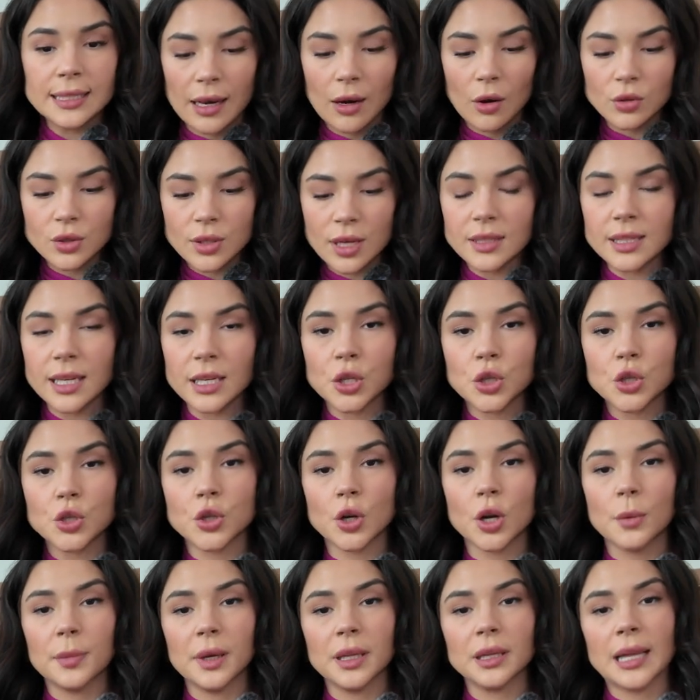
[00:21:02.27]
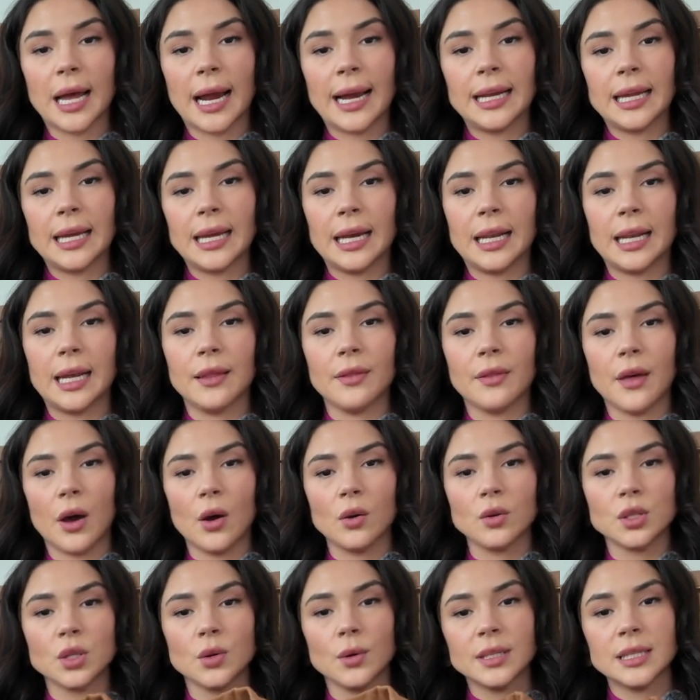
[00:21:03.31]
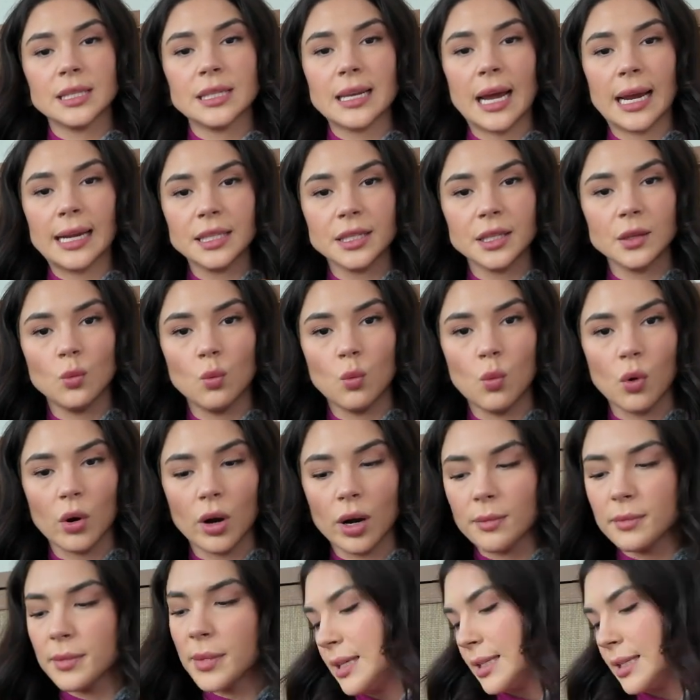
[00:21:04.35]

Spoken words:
It also has like Sherpa lining in it though, so it's nice and warm.